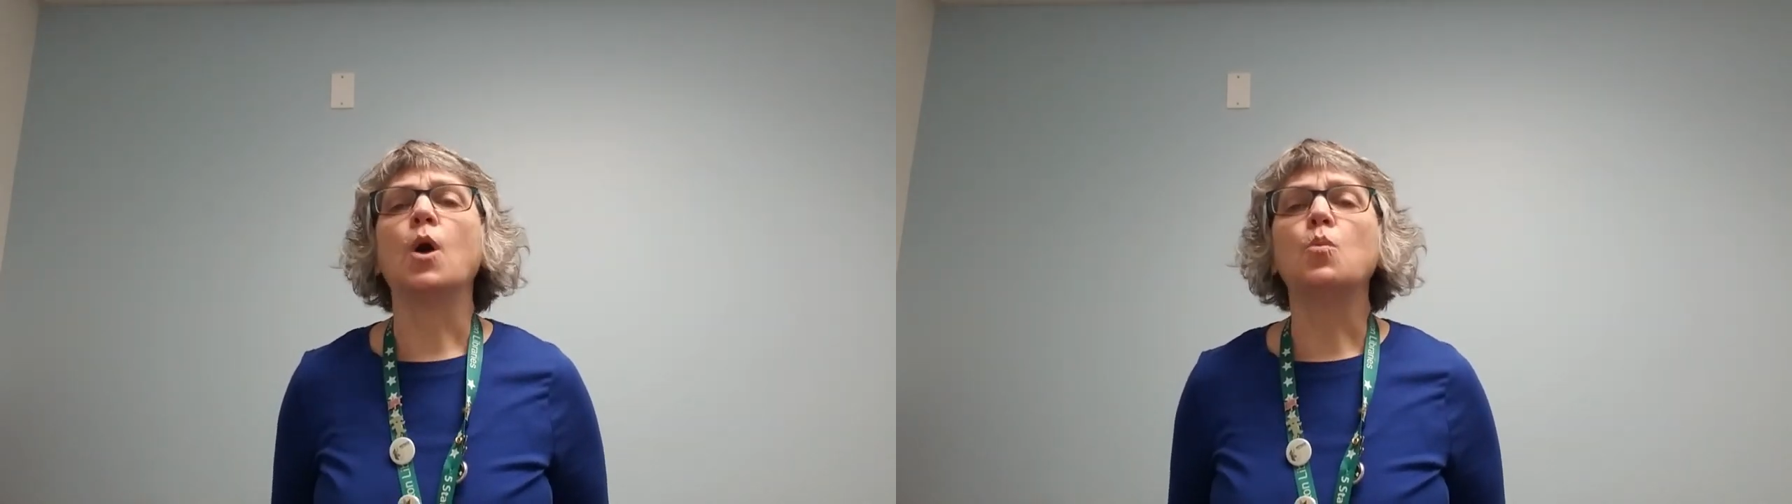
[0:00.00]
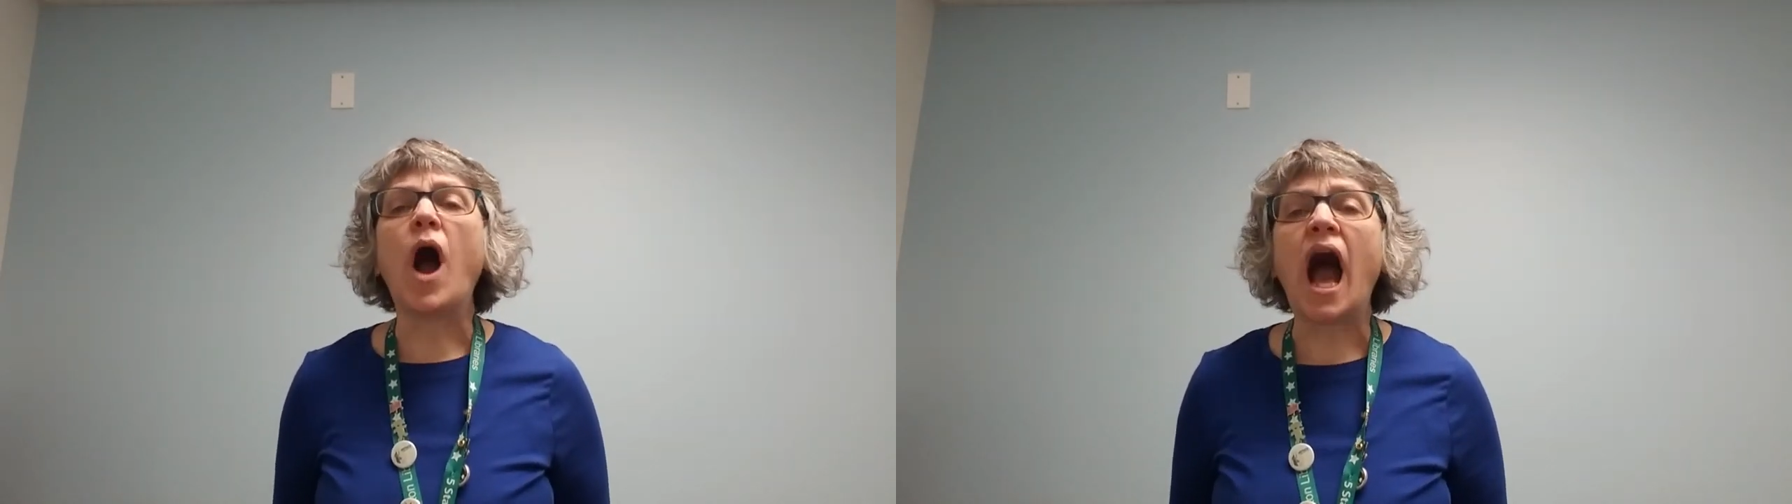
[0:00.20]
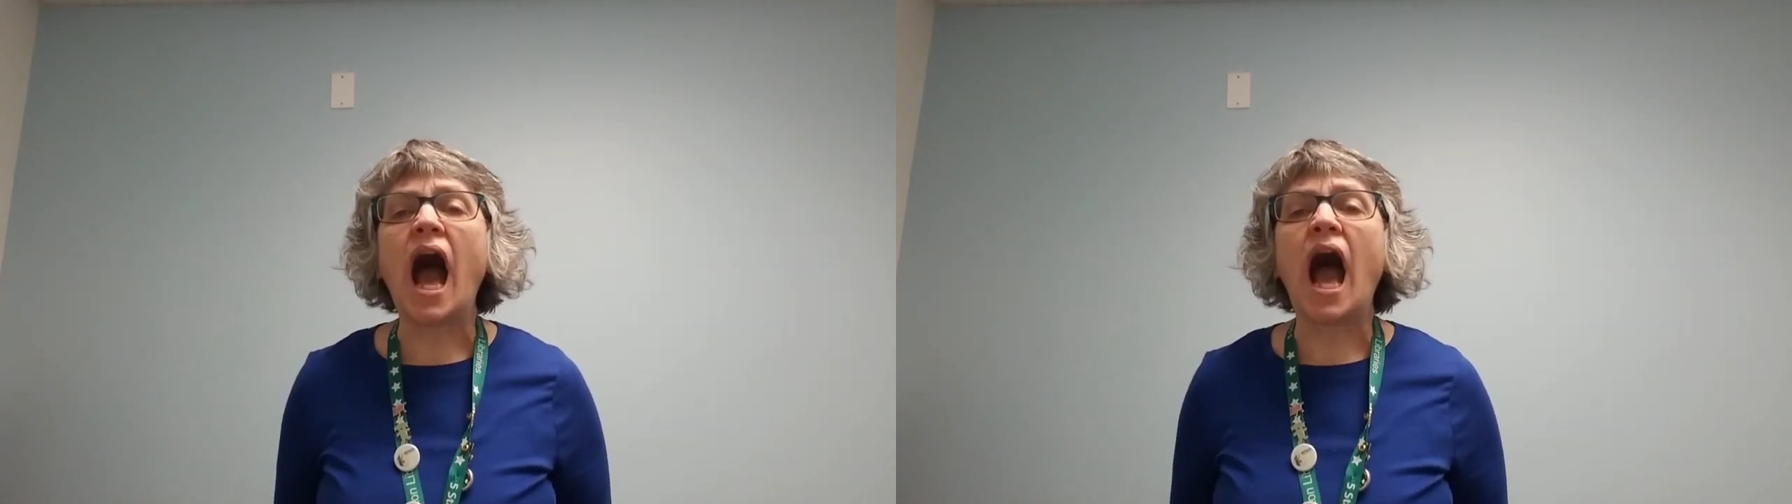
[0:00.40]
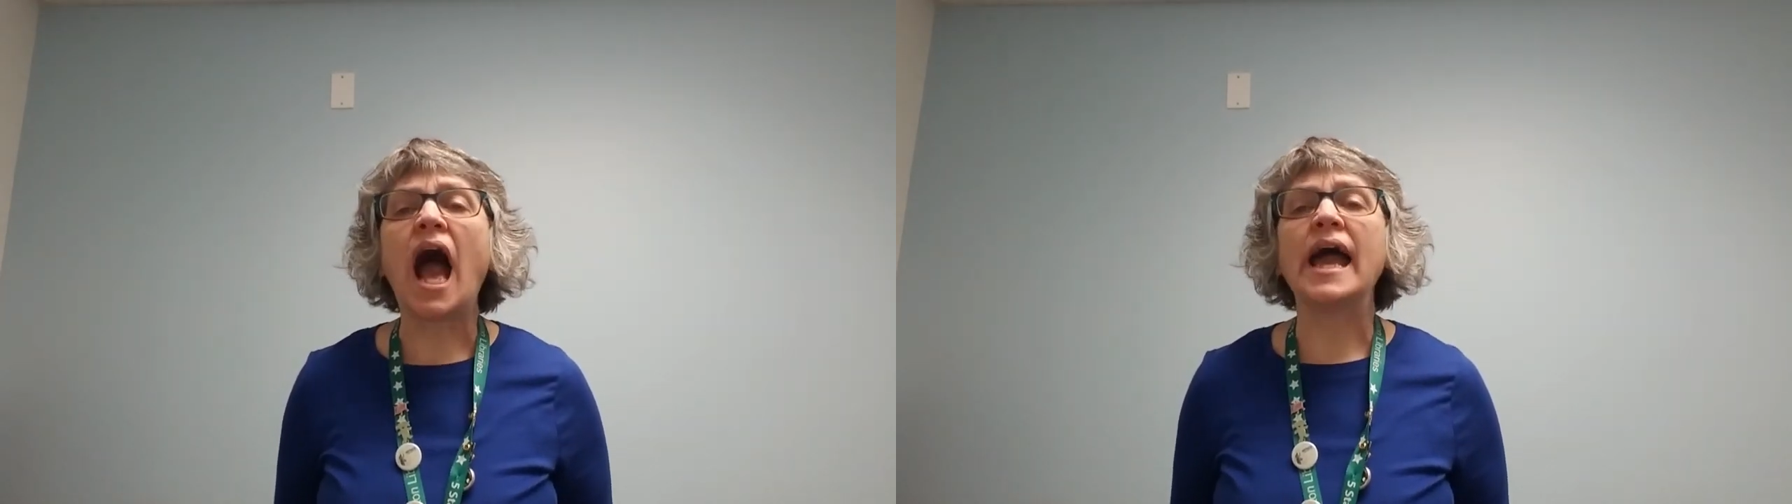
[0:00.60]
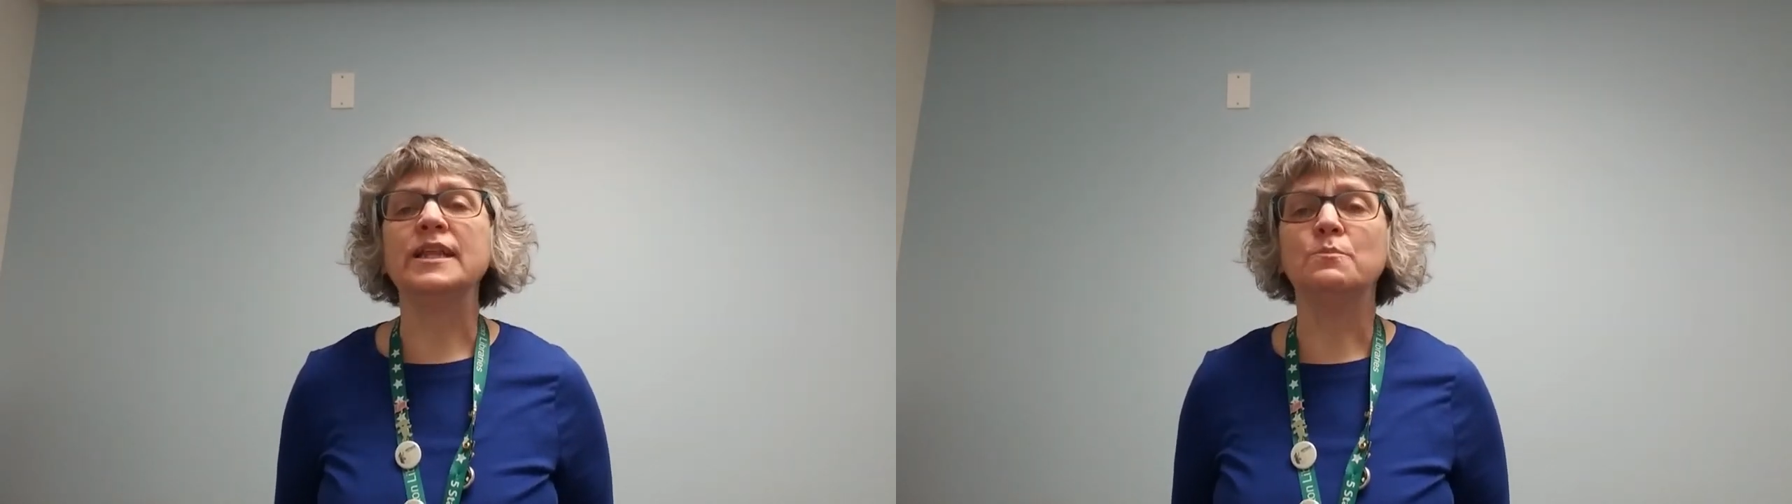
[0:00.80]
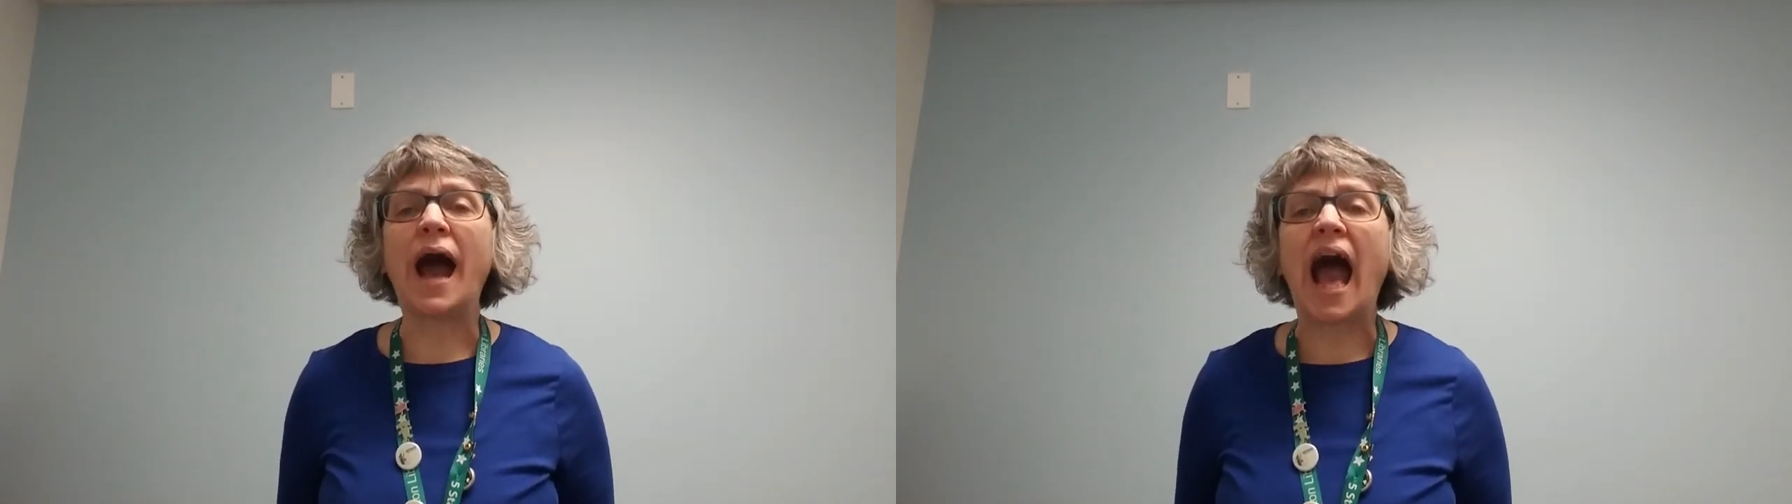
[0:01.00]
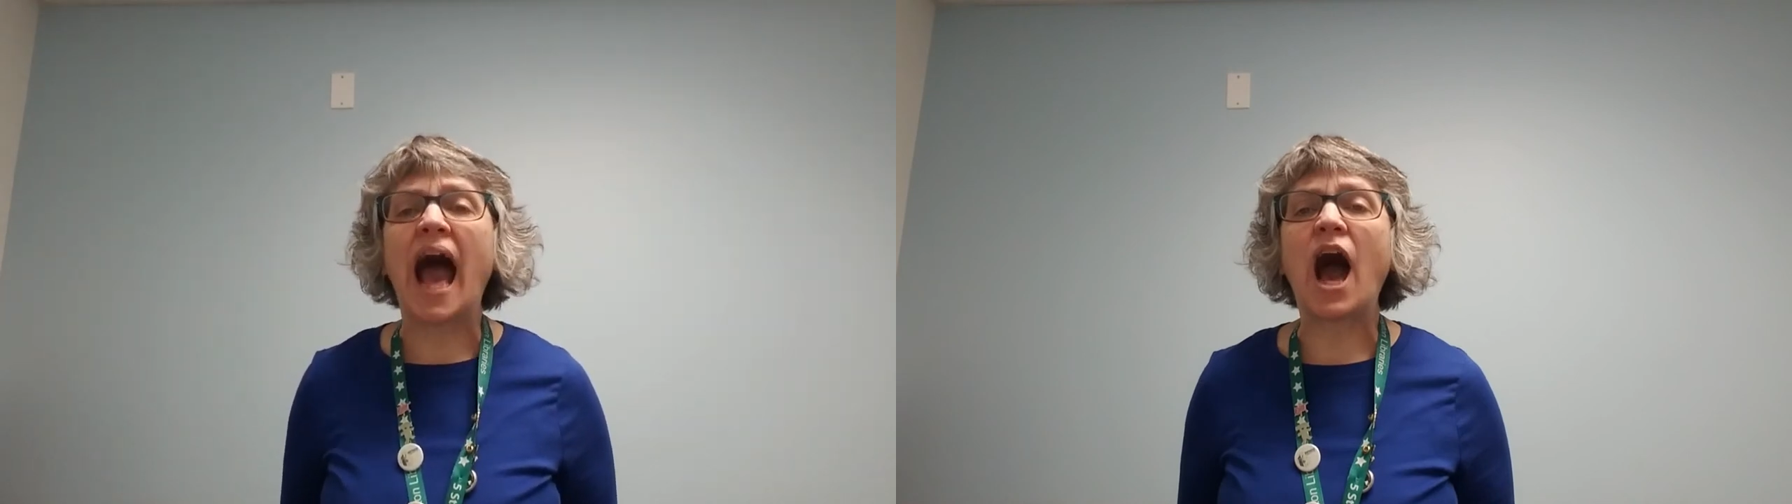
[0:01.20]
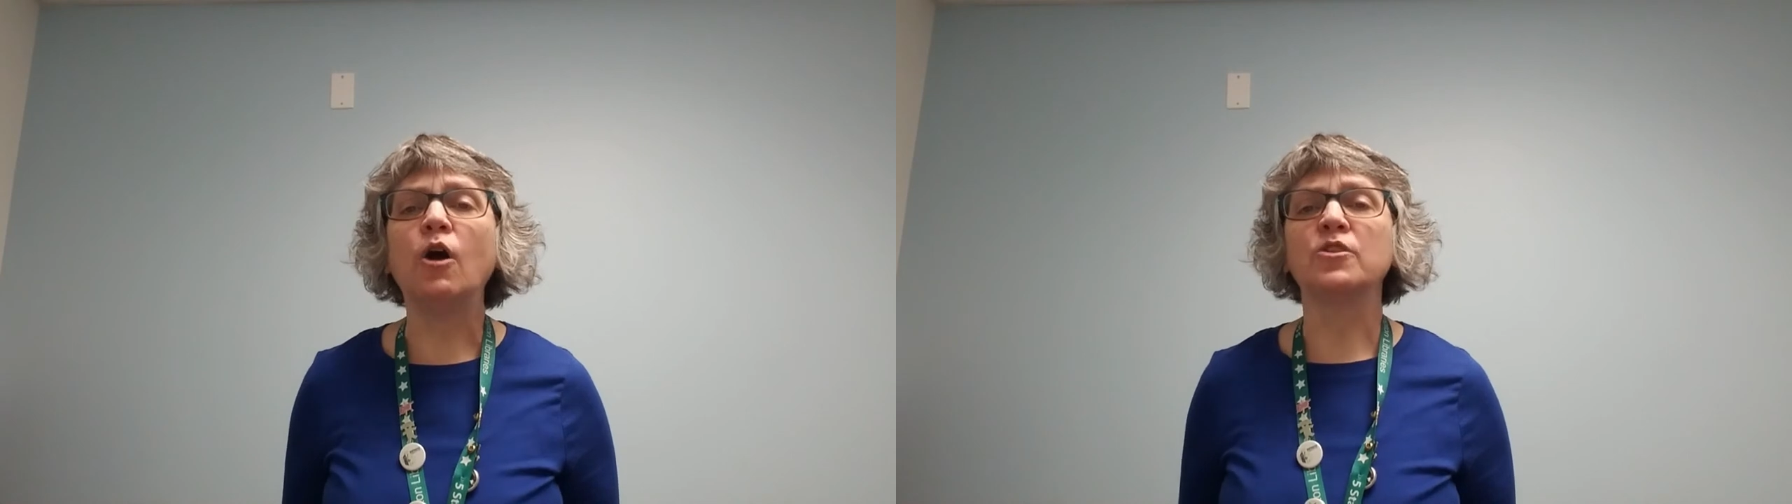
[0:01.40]

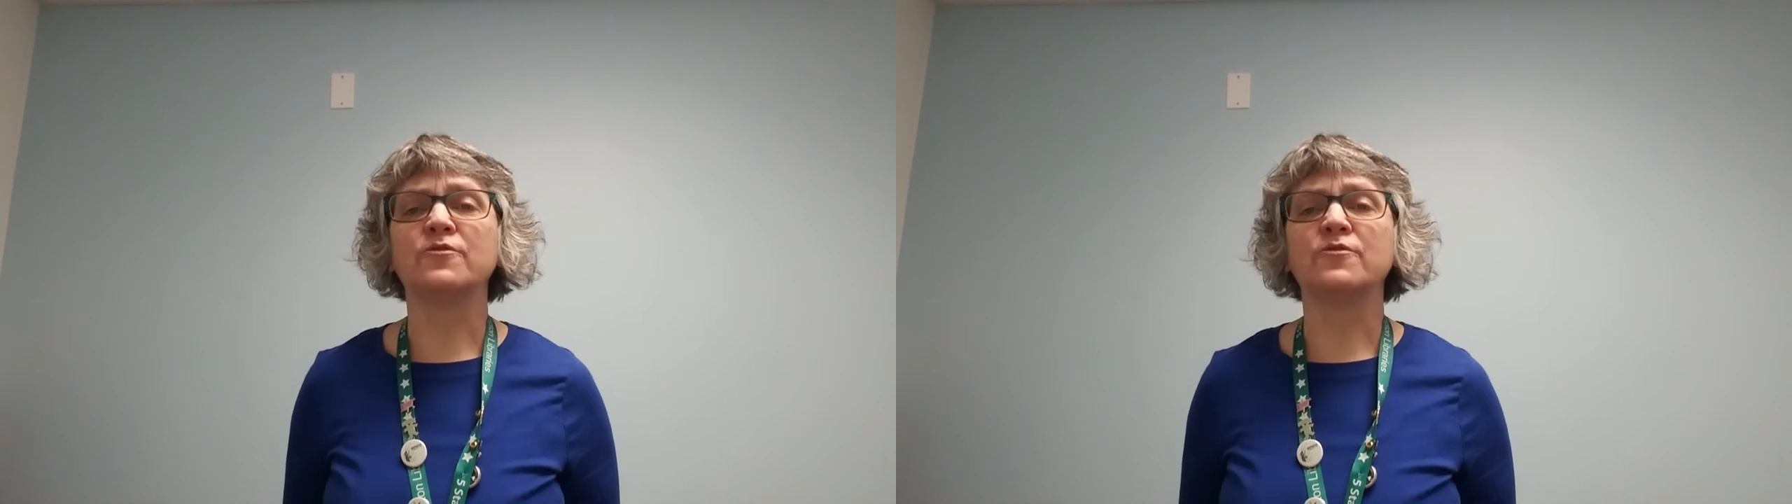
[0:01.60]
wide-mouthed